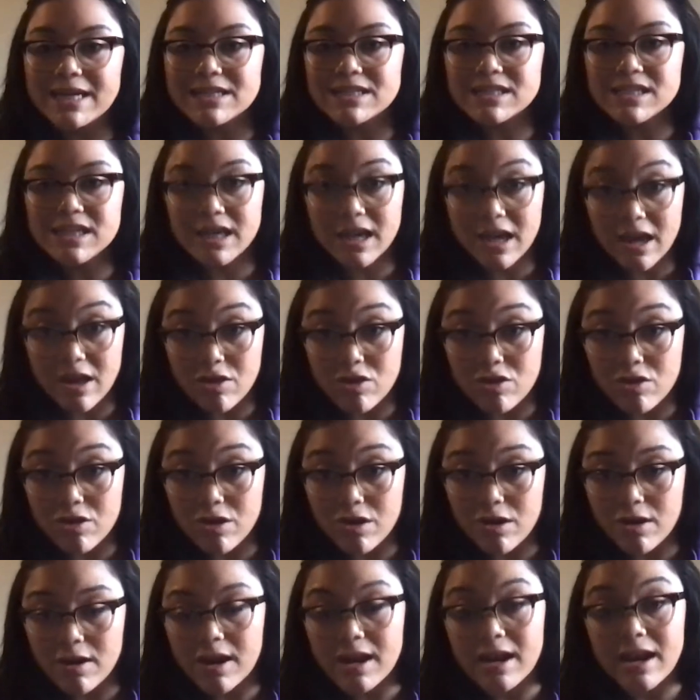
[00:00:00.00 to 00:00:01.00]

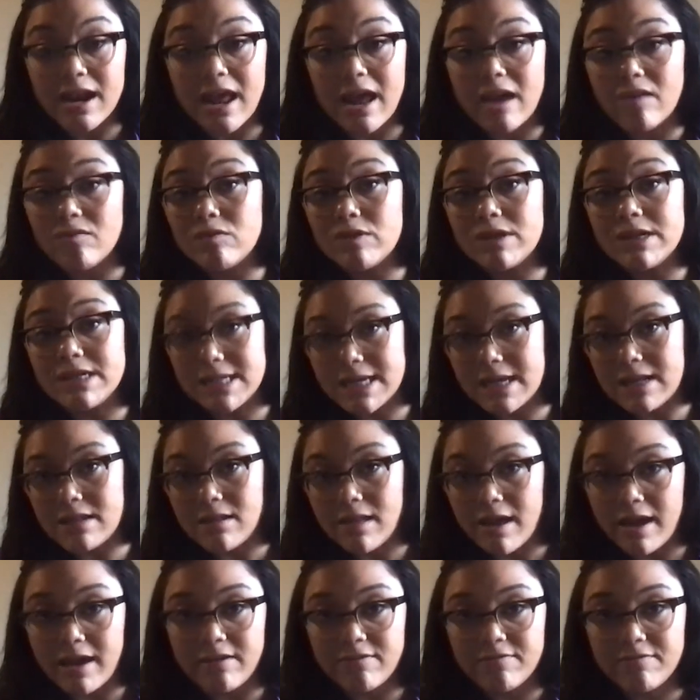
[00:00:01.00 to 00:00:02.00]
together in everyday
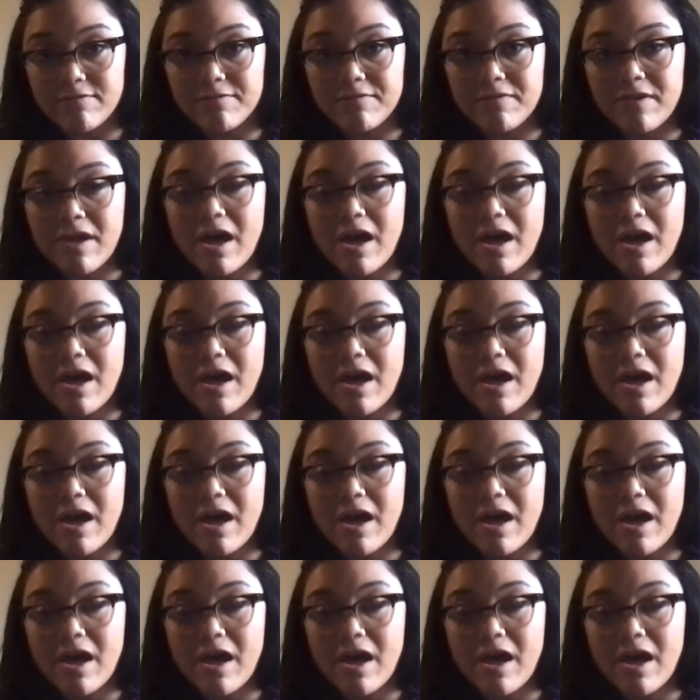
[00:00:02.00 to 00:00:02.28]
life.